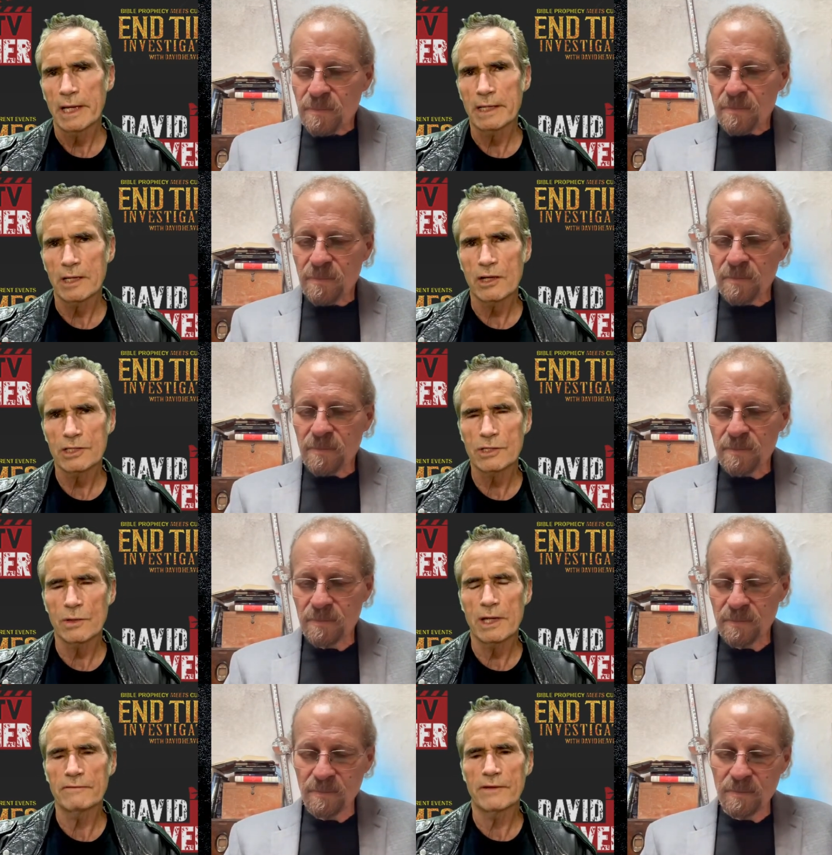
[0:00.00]
Speaker 1: And he
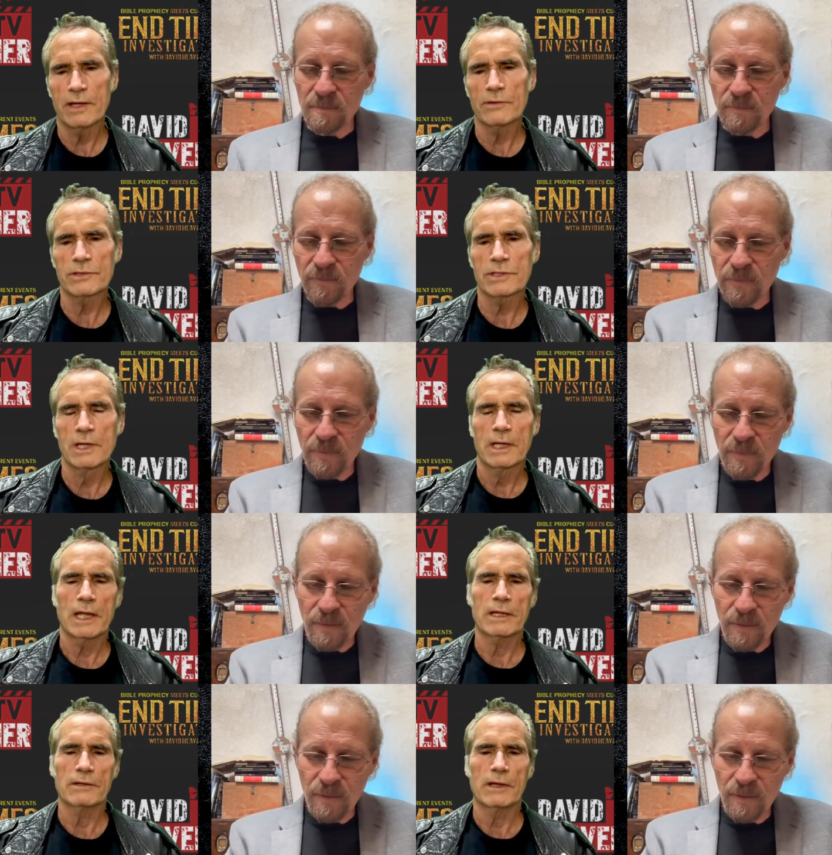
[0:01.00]
also unveils
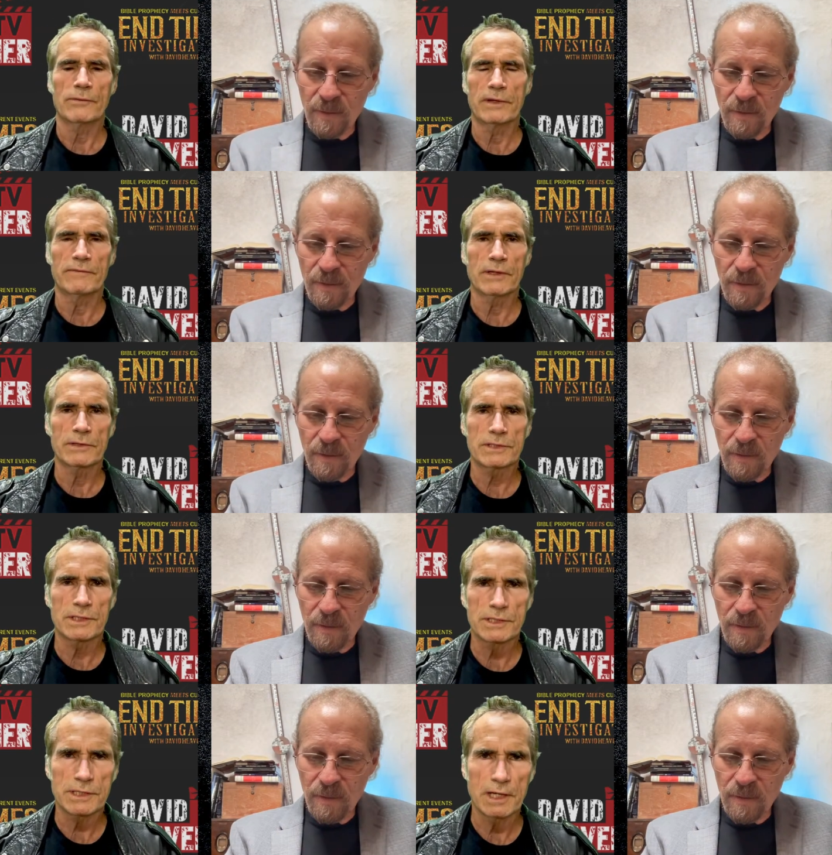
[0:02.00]
and reveals
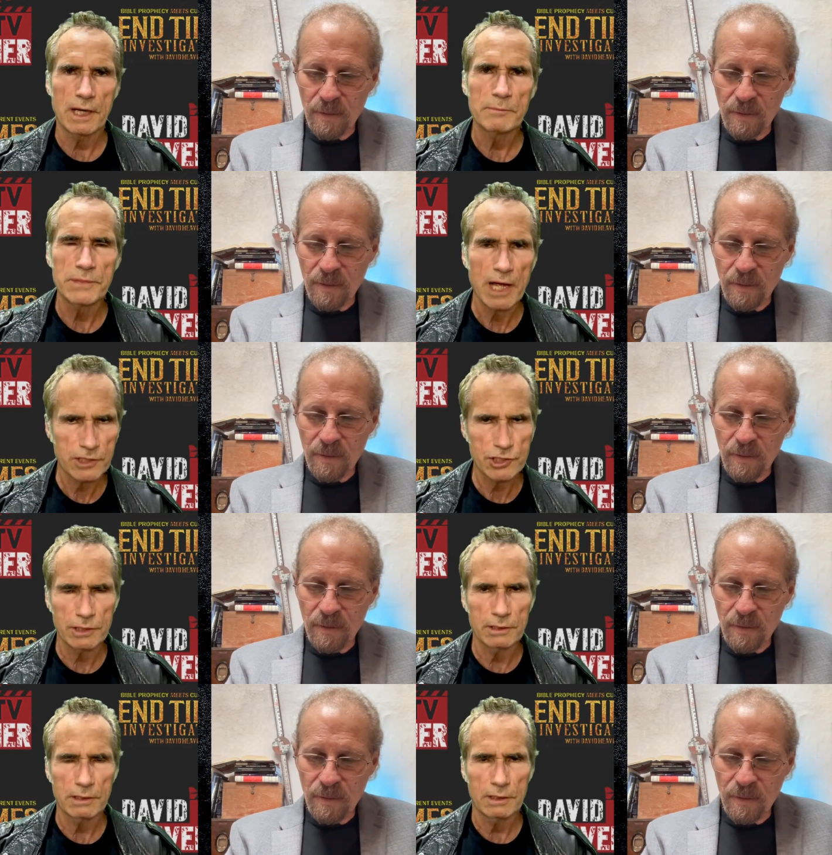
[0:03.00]
this
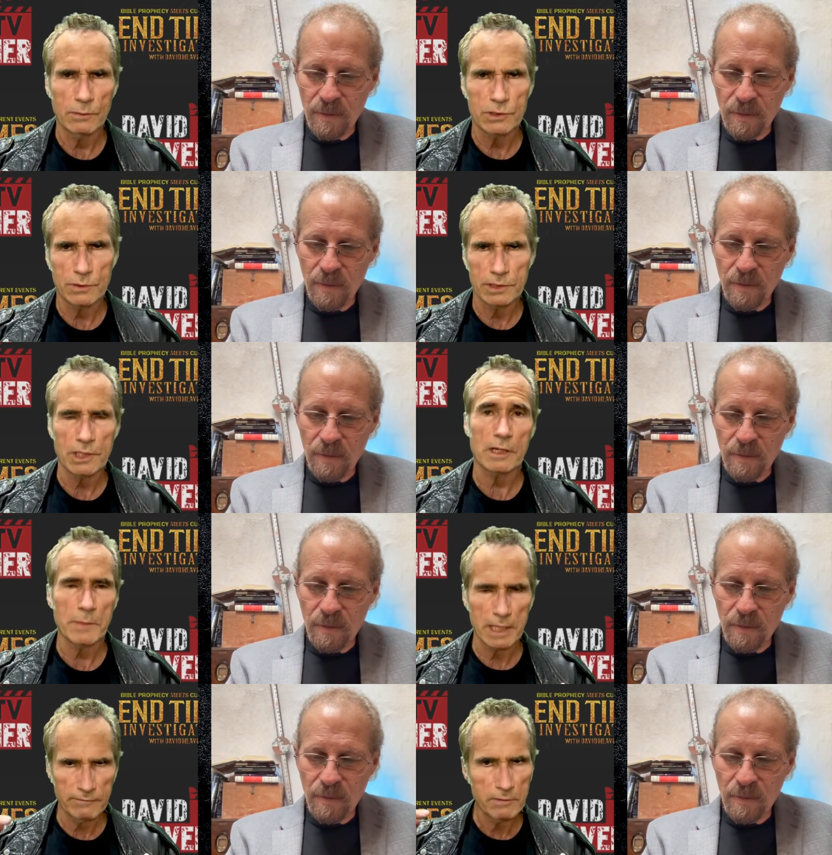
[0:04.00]
abduction, which we're going to talk
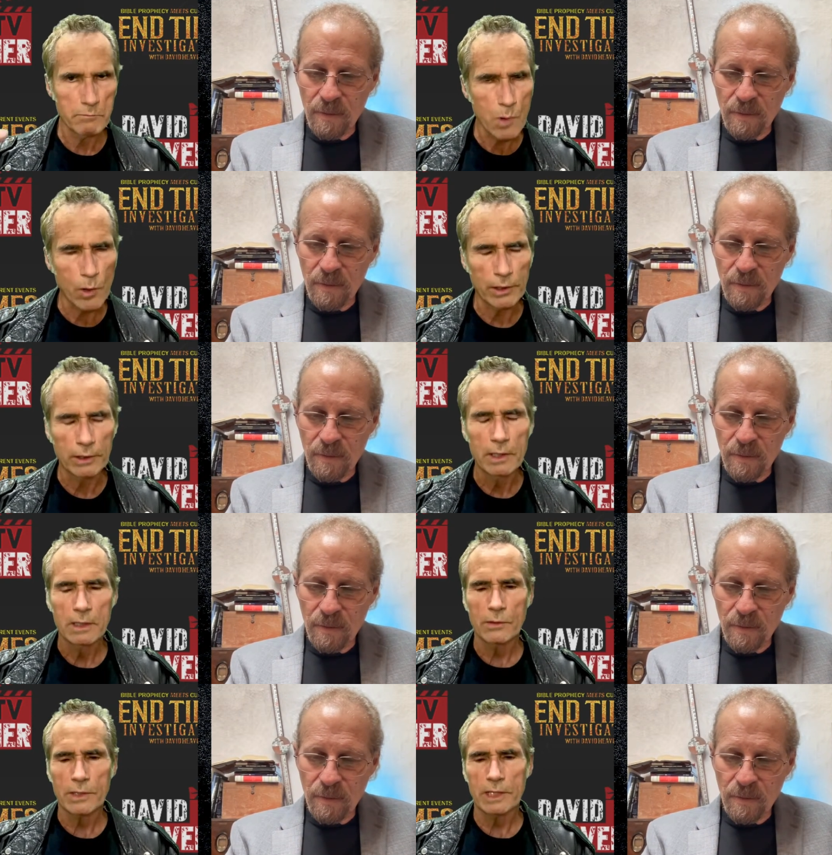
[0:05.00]
about even more.
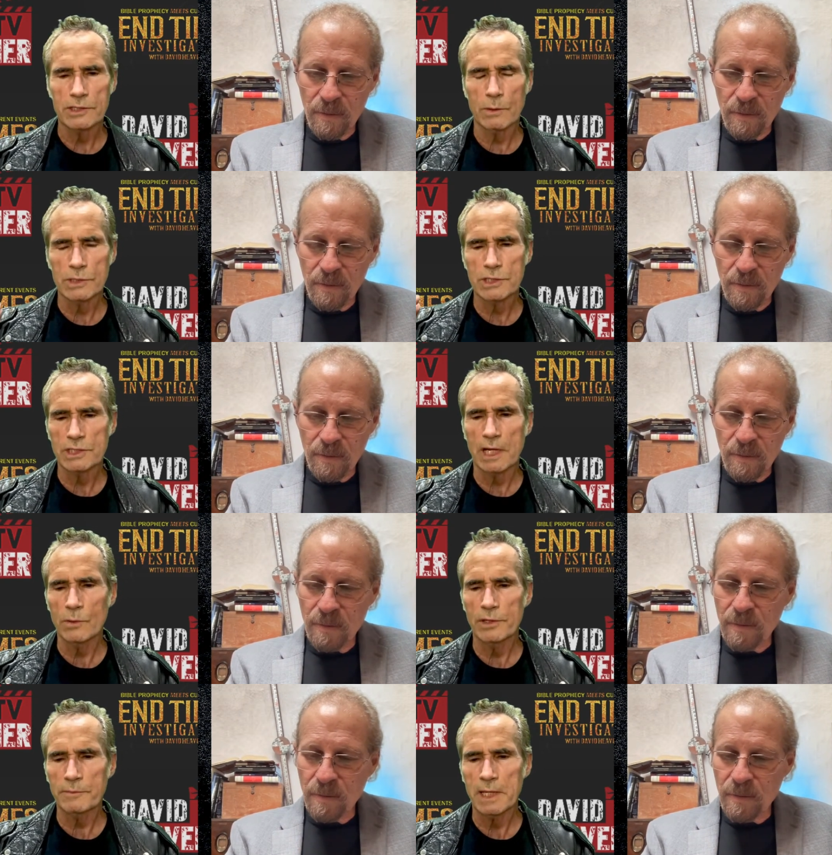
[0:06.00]
Okay, so I want you to stay
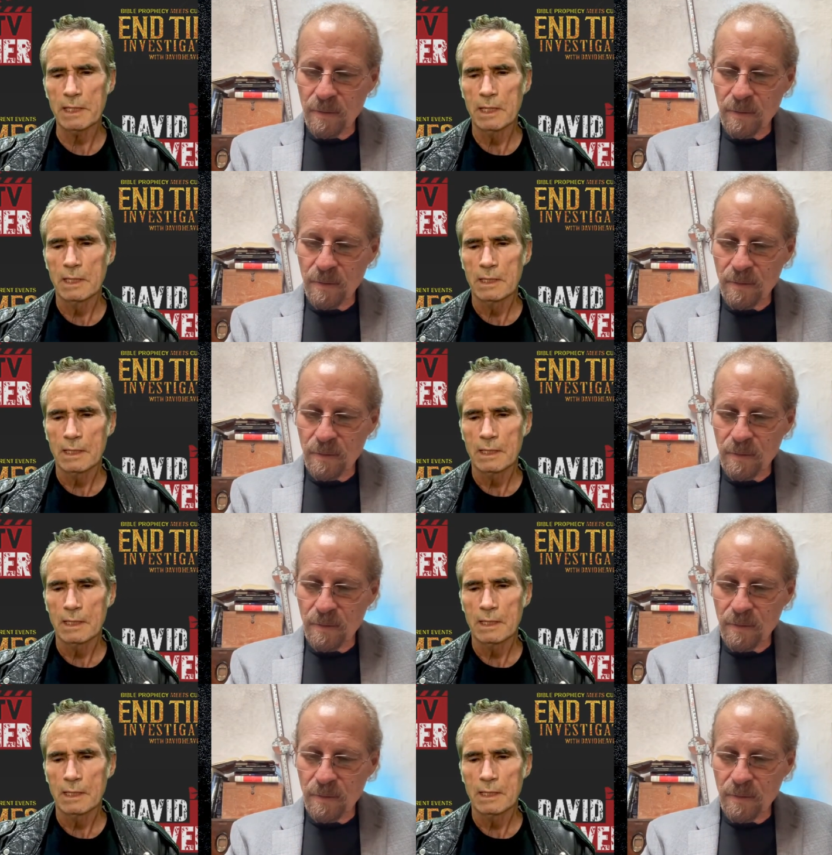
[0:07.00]
with me.